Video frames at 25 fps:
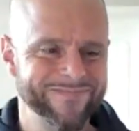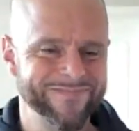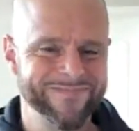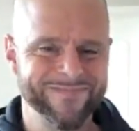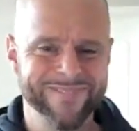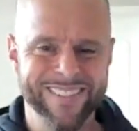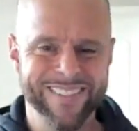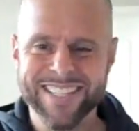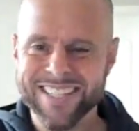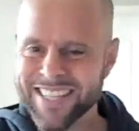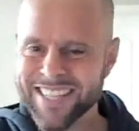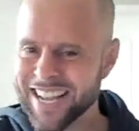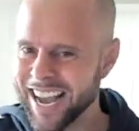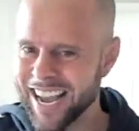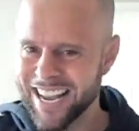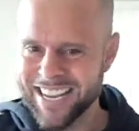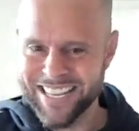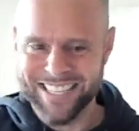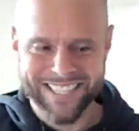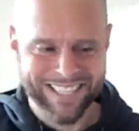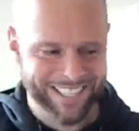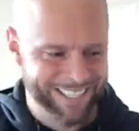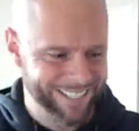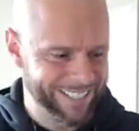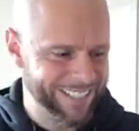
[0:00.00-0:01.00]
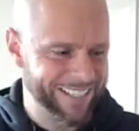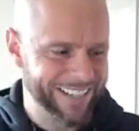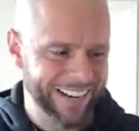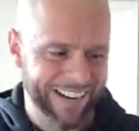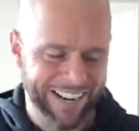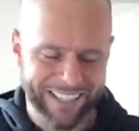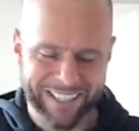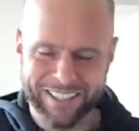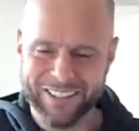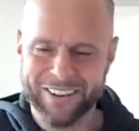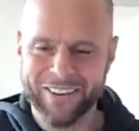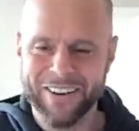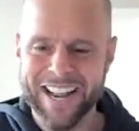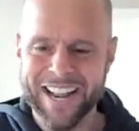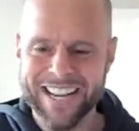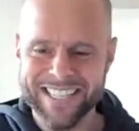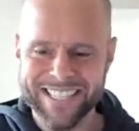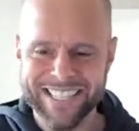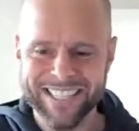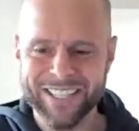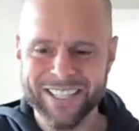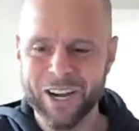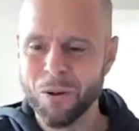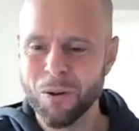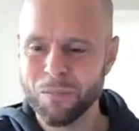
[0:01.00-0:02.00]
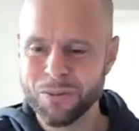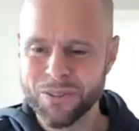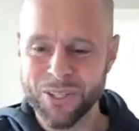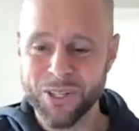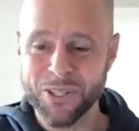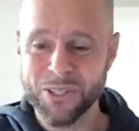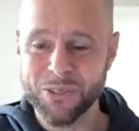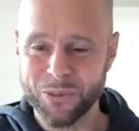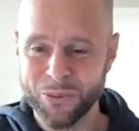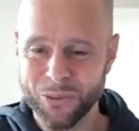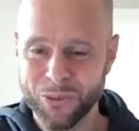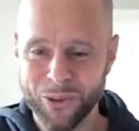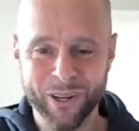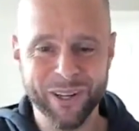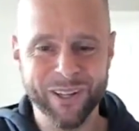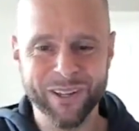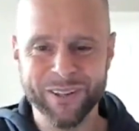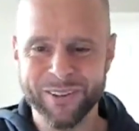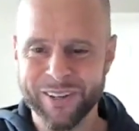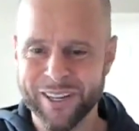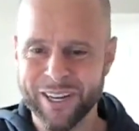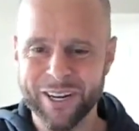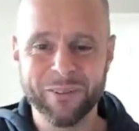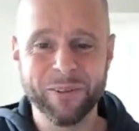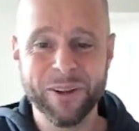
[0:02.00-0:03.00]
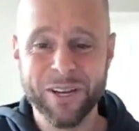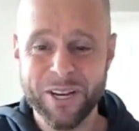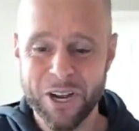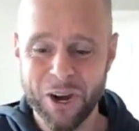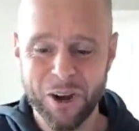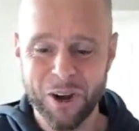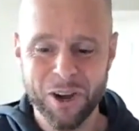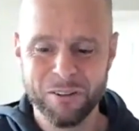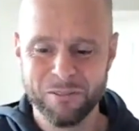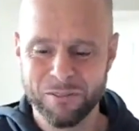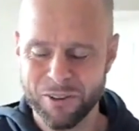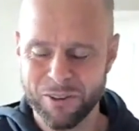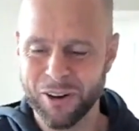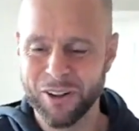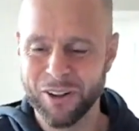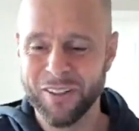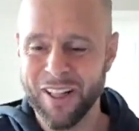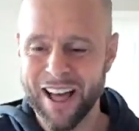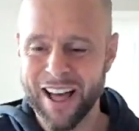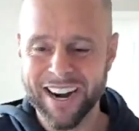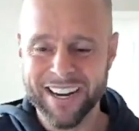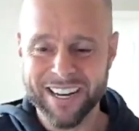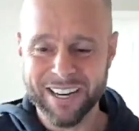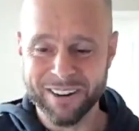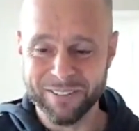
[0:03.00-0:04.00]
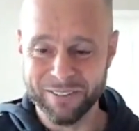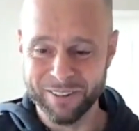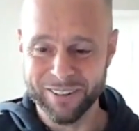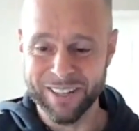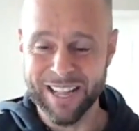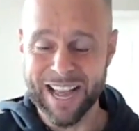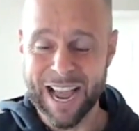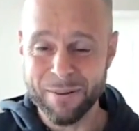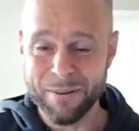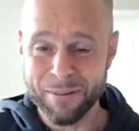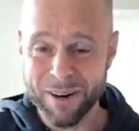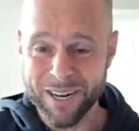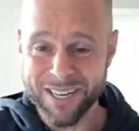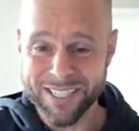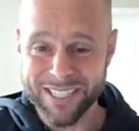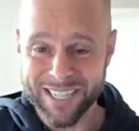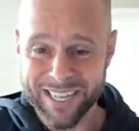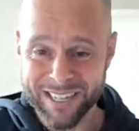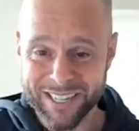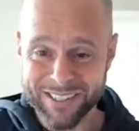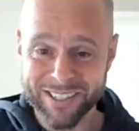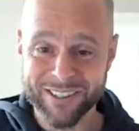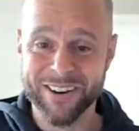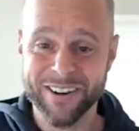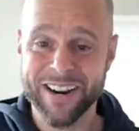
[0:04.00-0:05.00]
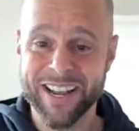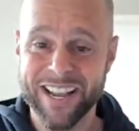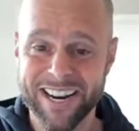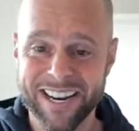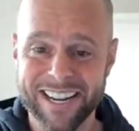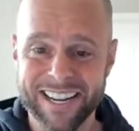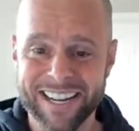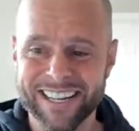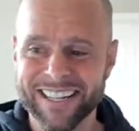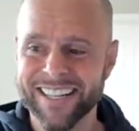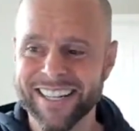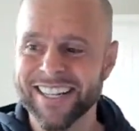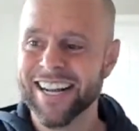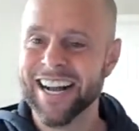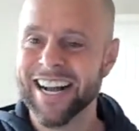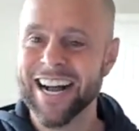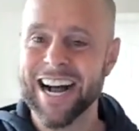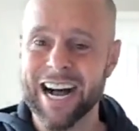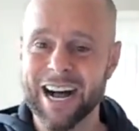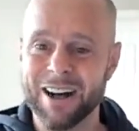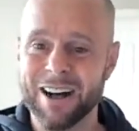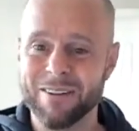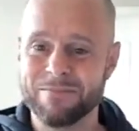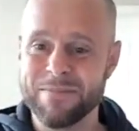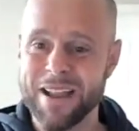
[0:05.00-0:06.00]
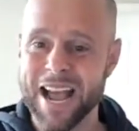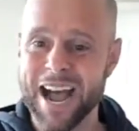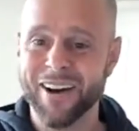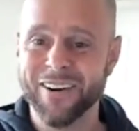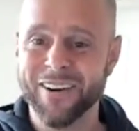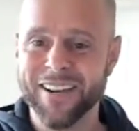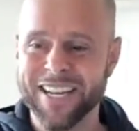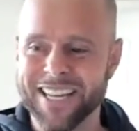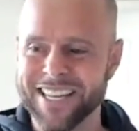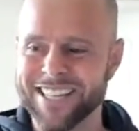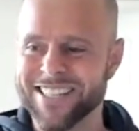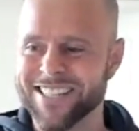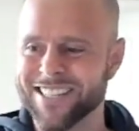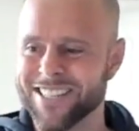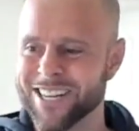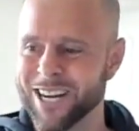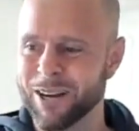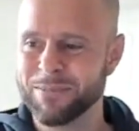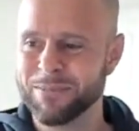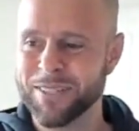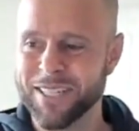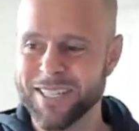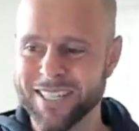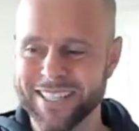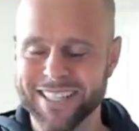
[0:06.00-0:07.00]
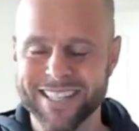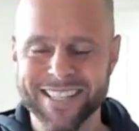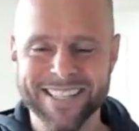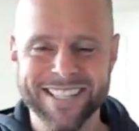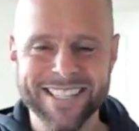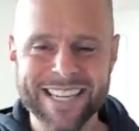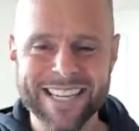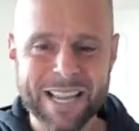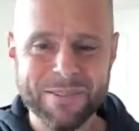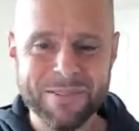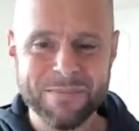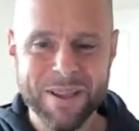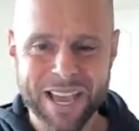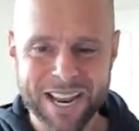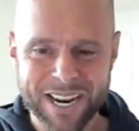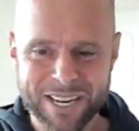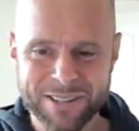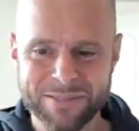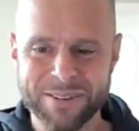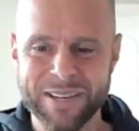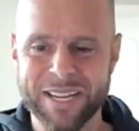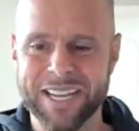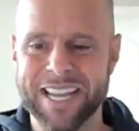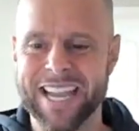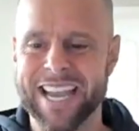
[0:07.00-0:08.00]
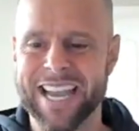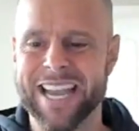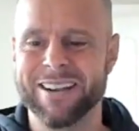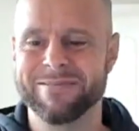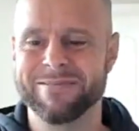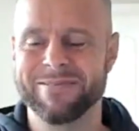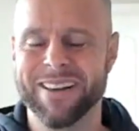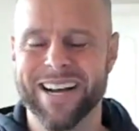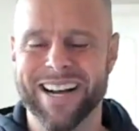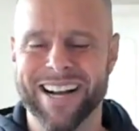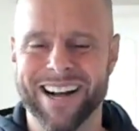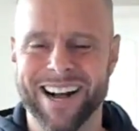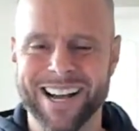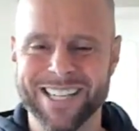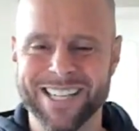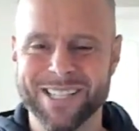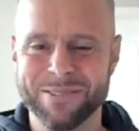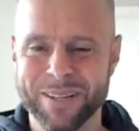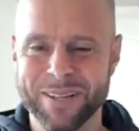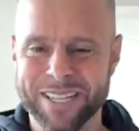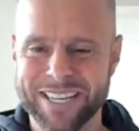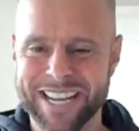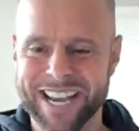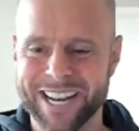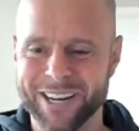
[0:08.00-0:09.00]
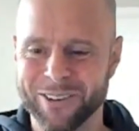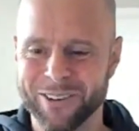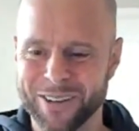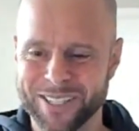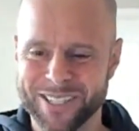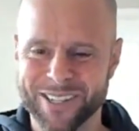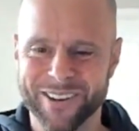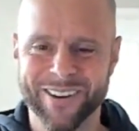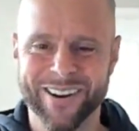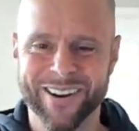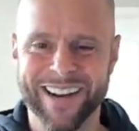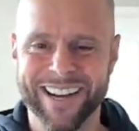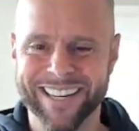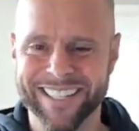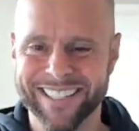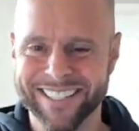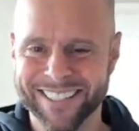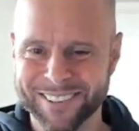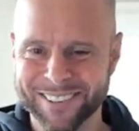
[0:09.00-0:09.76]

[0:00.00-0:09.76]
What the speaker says: This guy's gone crazy in the open source world. You know, we know him for a lot of different libraries that he's created. Now he's jumped into the state management game. Austin McDaniel, what's going on?